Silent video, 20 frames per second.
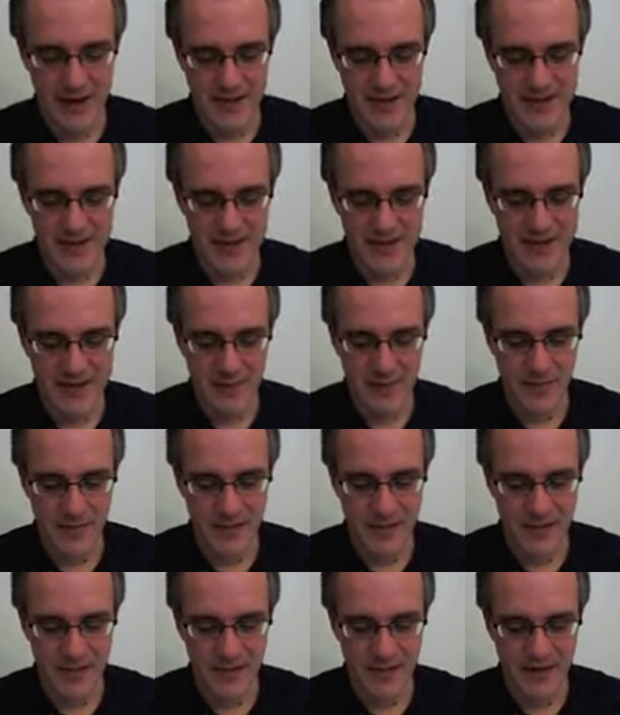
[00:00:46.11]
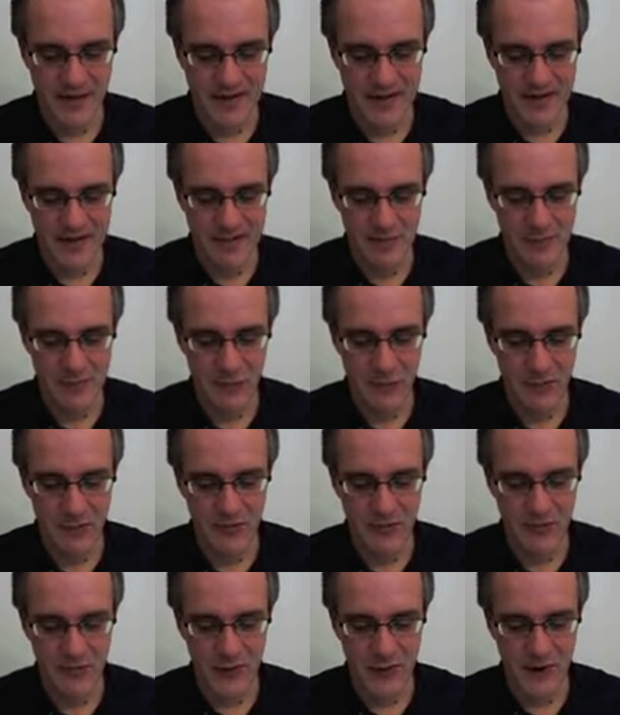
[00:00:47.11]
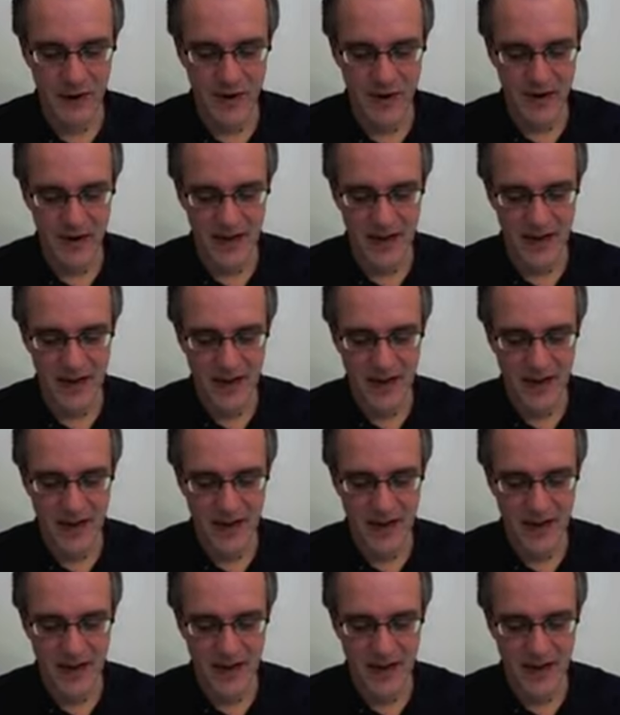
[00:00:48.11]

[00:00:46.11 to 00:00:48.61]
So there's this rule of 30